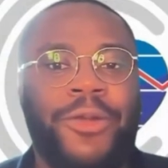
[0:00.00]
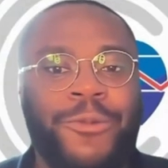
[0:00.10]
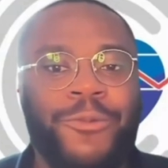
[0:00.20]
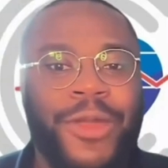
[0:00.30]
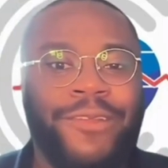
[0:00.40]
how
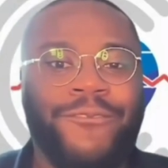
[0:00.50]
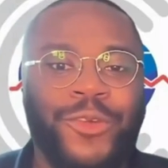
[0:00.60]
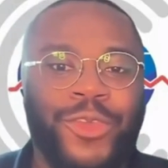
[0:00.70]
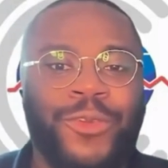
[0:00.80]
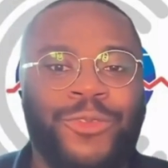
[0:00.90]
it went
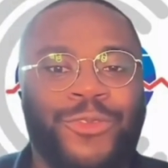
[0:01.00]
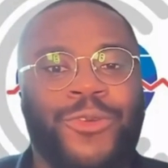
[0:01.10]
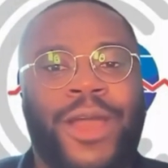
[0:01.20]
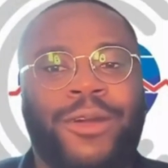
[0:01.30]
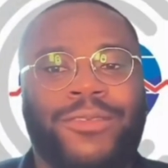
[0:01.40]
for you
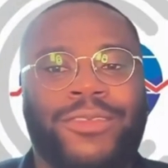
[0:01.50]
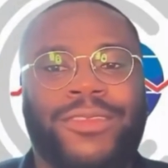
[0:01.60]
throughout?